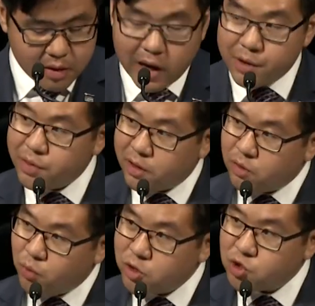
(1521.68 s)
Ethnic
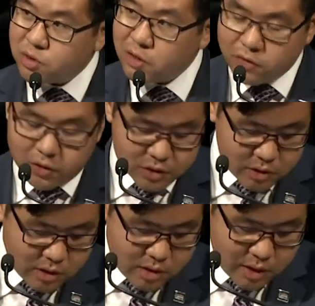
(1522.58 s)
and racial
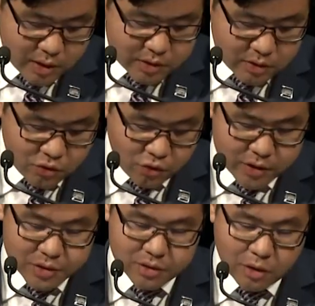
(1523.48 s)
diversity has
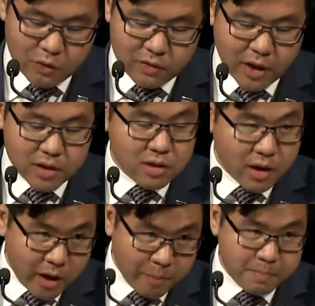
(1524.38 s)
increased over that
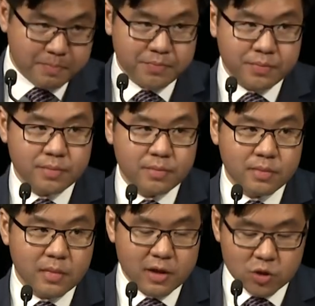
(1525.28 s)
time
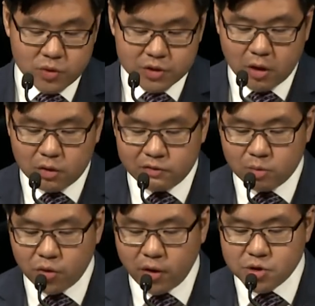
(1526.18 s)
as a result of
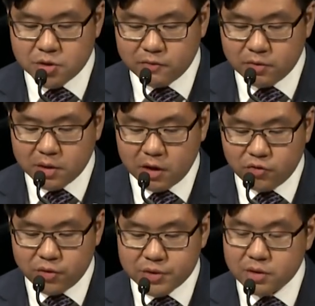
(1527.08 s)
immigration from
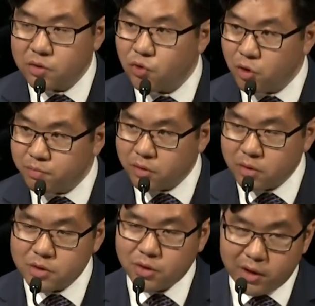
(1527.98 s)
countries in Europe, oh,
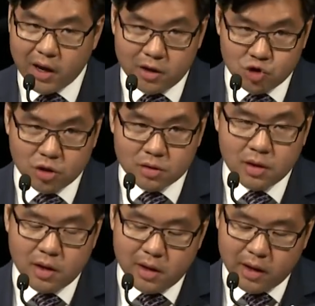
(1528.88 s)
sorry, in Asia
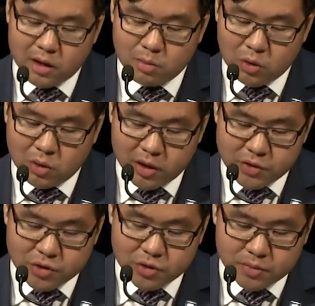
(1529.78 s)
and the Middle
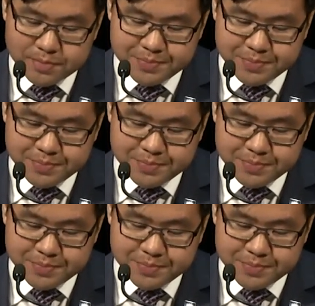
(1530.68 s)
East.